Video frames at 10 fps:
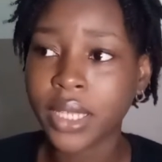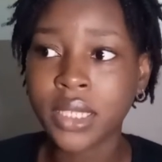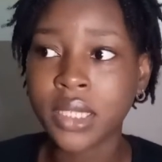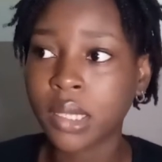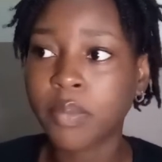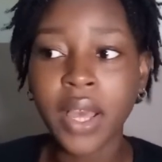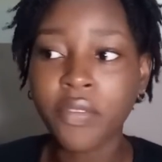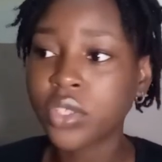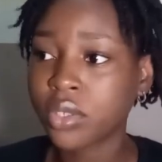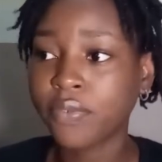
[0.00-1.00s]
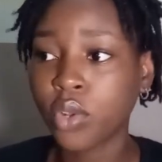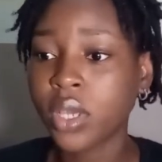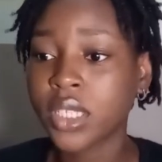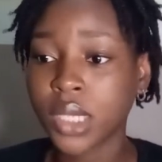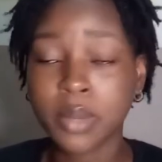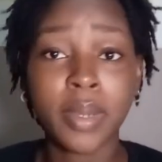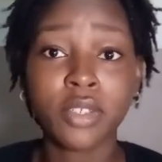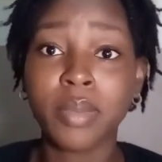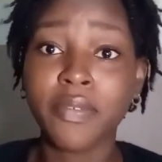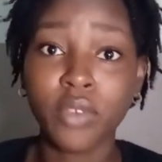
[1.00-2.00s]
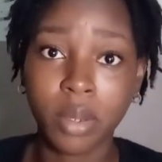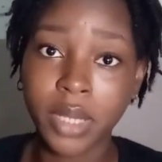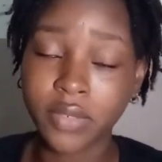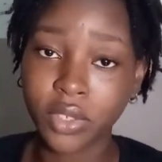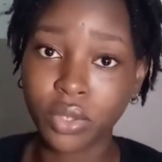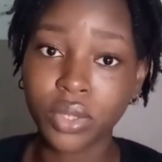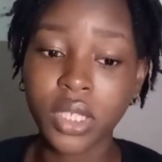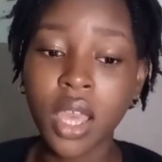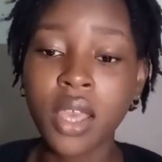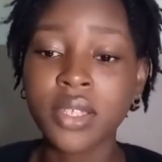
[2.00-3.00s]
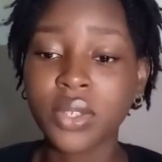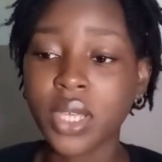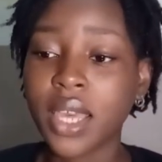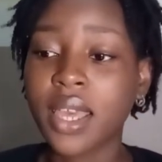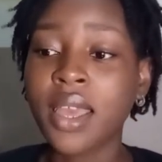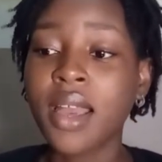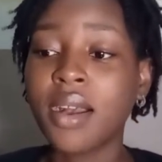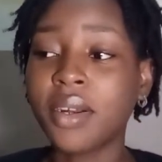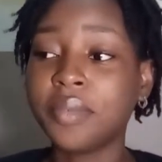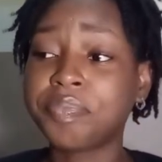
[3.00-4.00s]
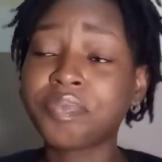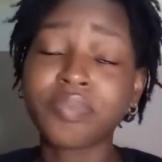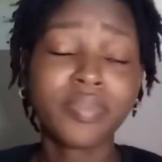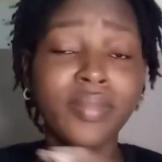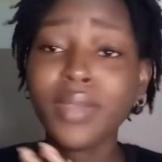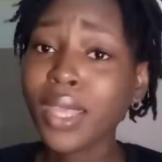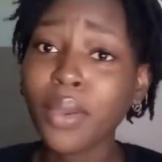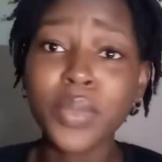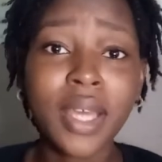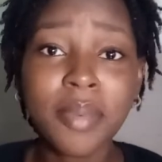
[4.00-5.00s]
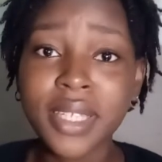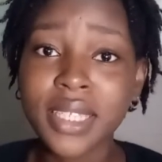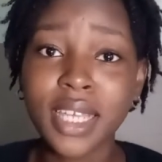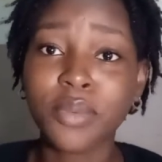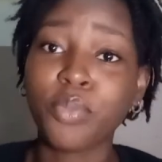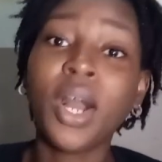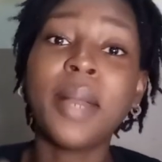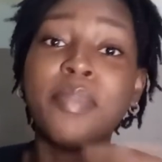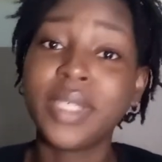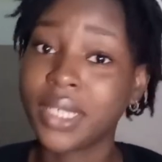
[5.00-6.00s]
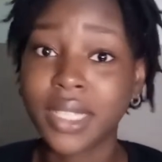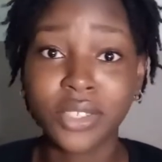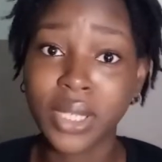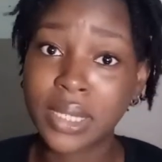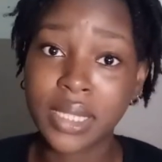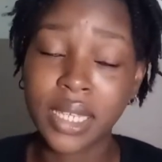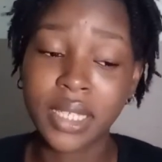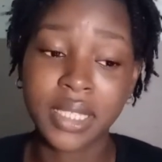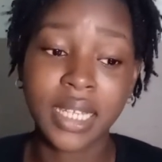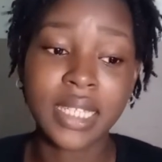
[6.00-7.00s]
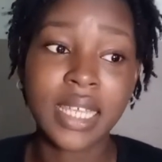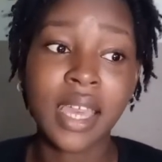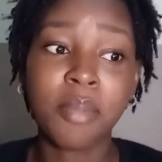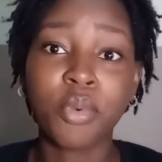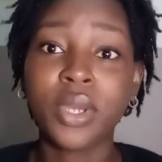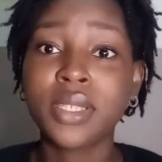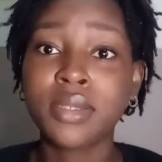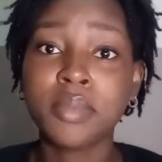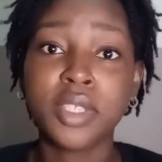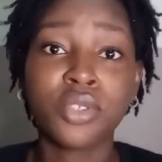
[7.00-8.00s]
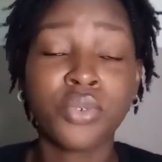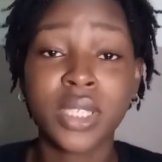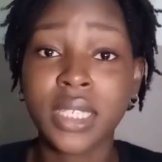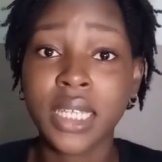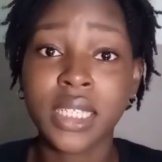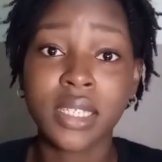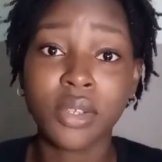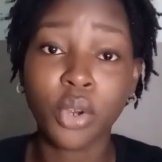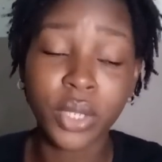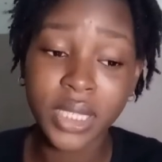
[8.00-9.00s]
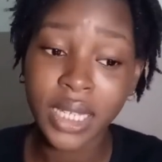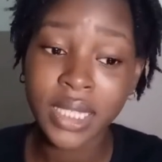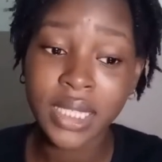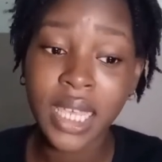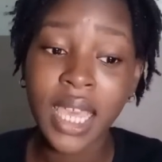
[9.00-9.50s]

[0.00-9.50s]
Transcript: It's Afro Street vlog is going to be part of my vlogmas videos. So yeah, with that being said, what I'm basically trying to say is that I'm going to be scrutinizing the content.